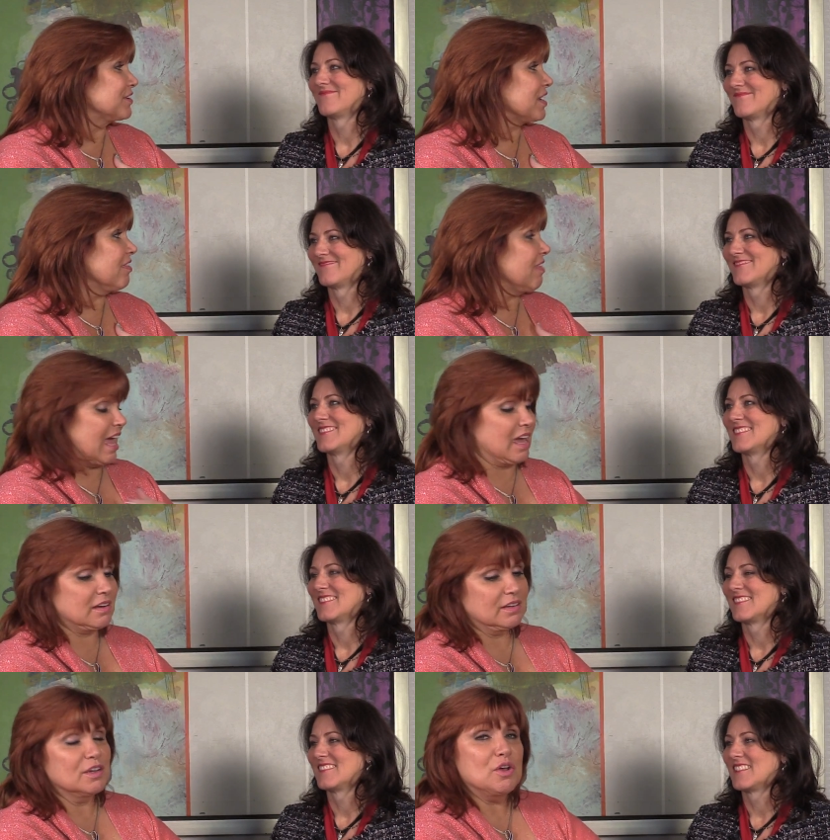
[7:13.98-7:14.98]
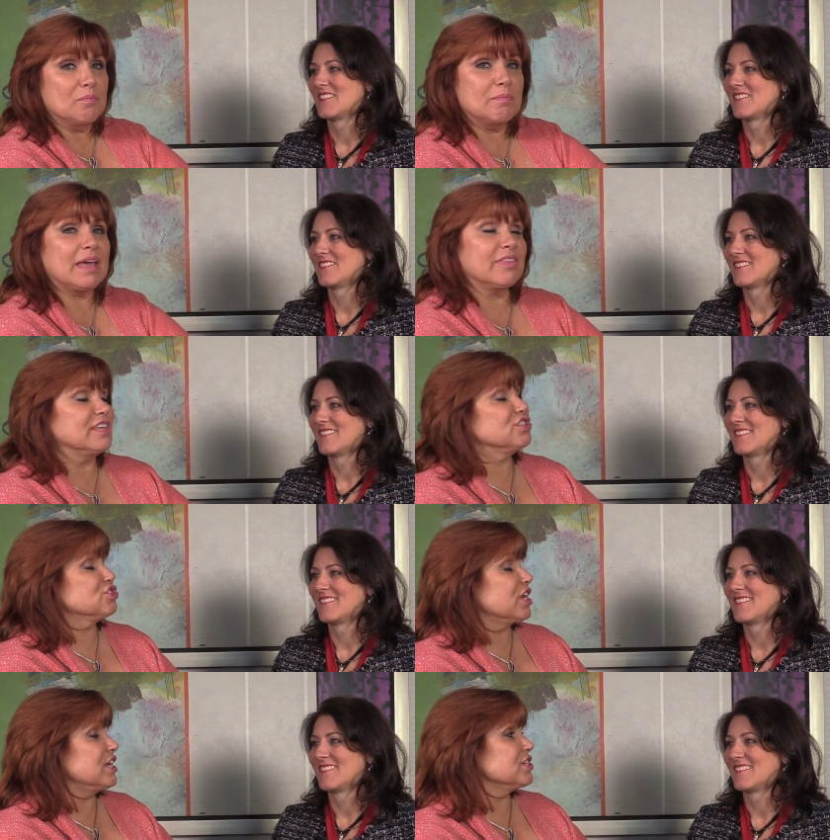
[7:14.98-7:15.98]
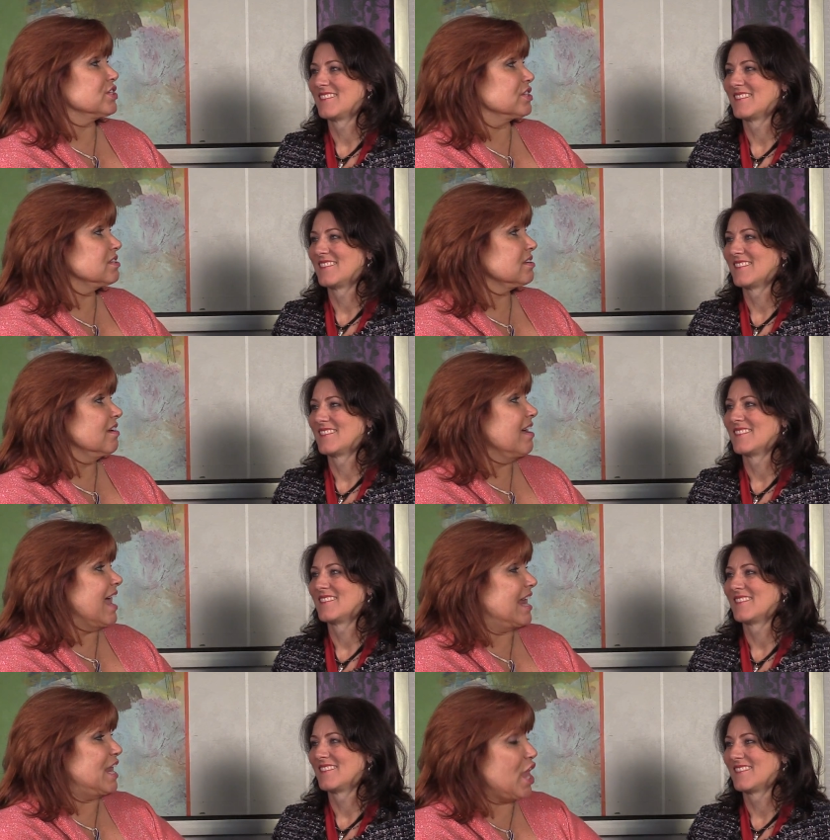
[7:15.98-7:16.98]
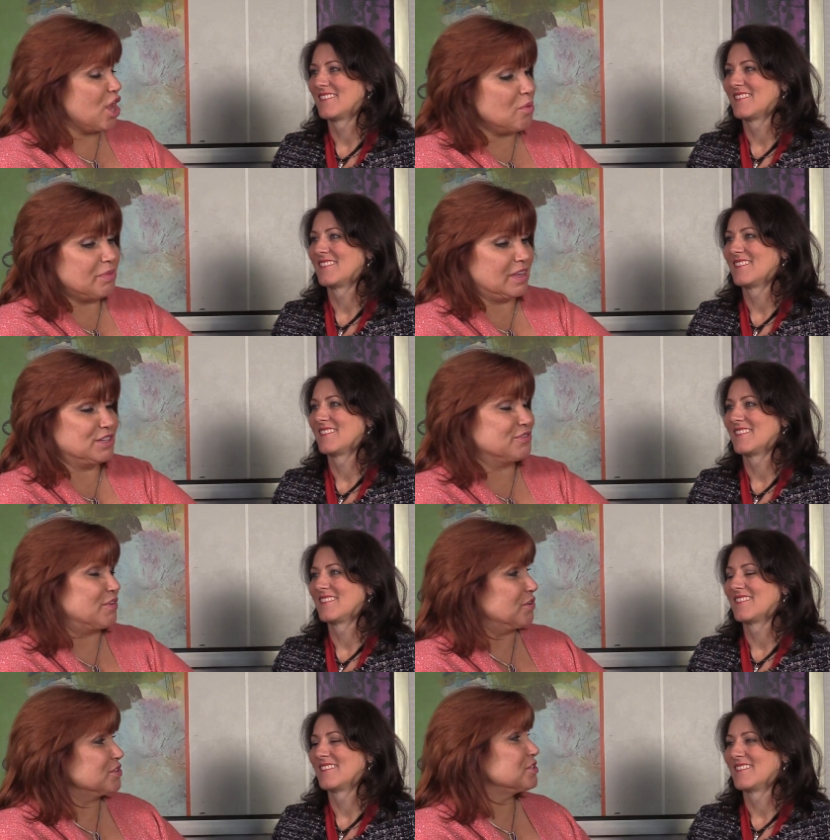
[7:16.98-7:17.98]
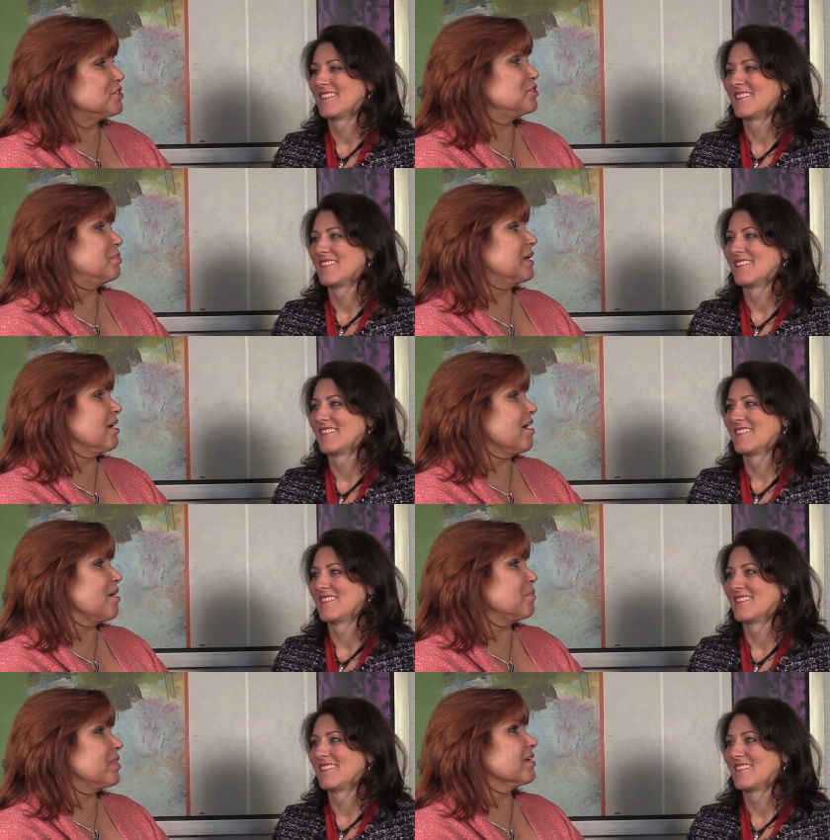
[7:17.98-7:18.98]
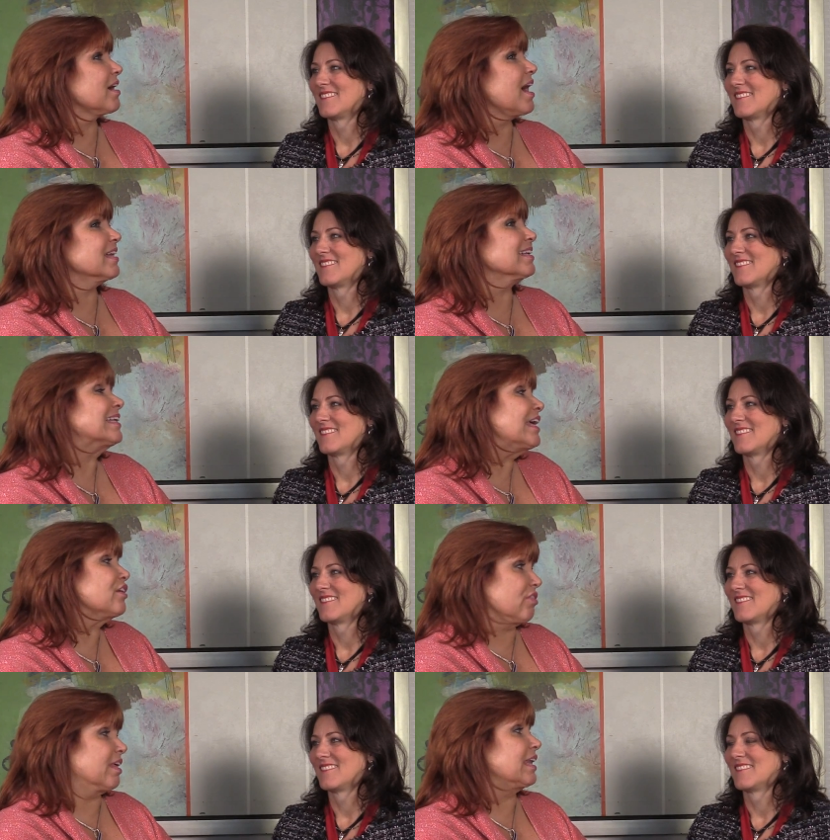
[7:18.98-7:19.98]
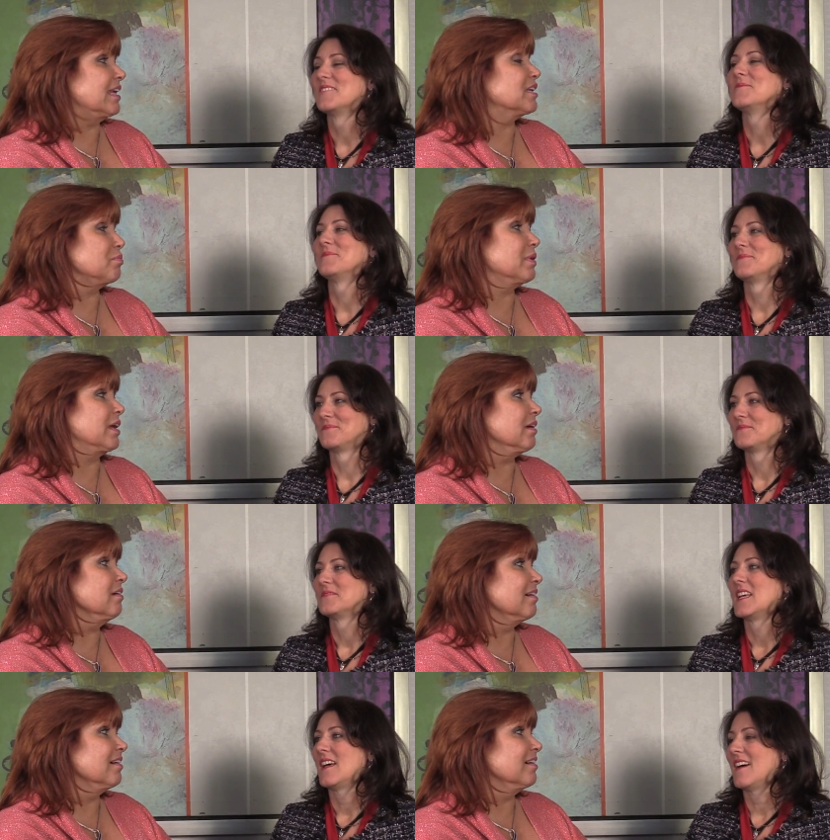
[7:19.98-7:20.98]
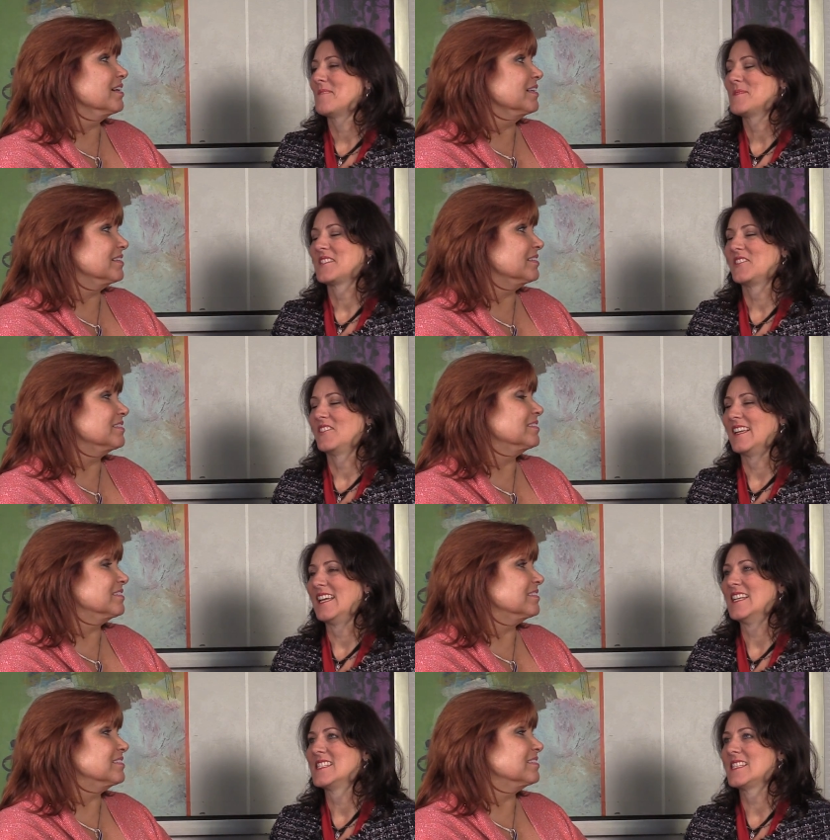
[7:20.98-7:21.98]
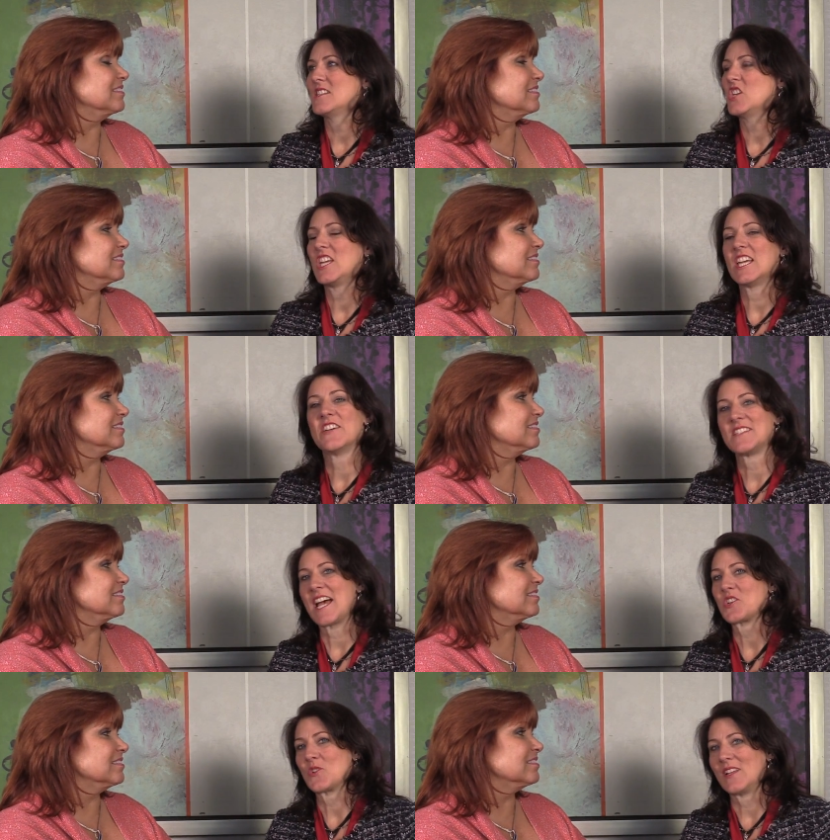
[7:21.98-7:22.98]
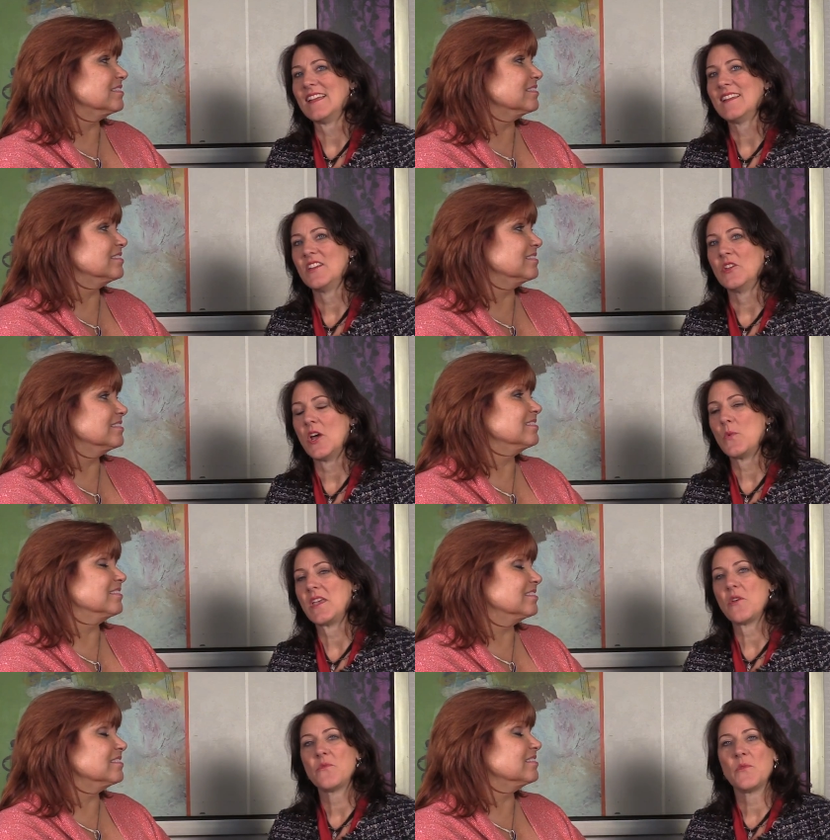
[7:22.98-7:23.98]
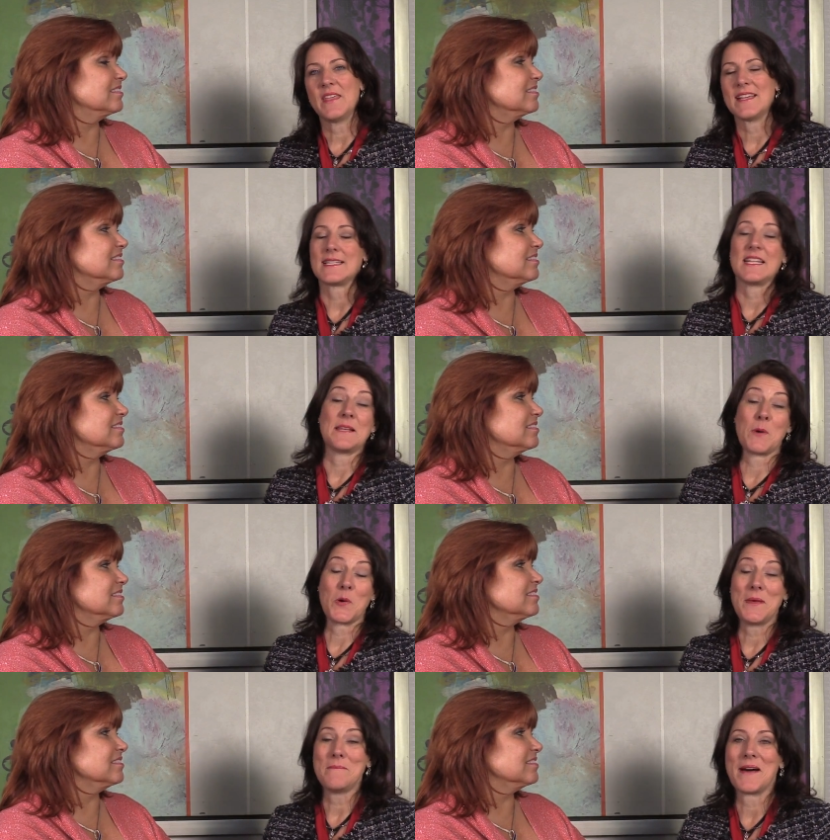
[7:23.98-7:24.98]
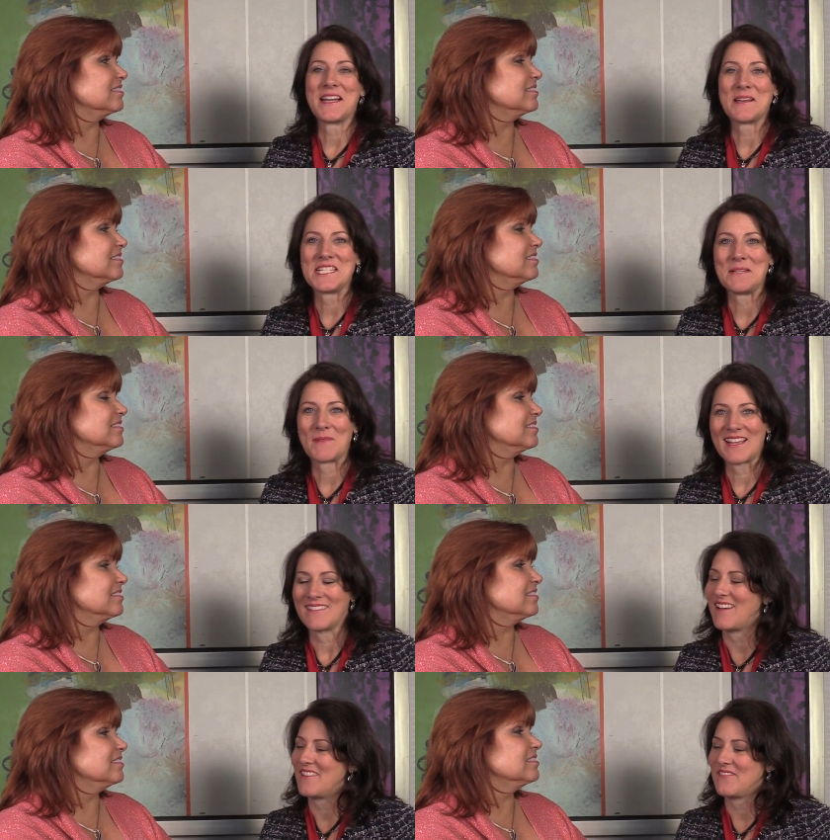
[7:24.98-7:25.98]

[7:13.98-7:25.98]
Speaker 1: done that, make these changes and help these folks to become the kind of leader they
Speaker 2: need to be. Absolutely, and it's such a gift actually. You know, we go through things in the moment might not seem like a lot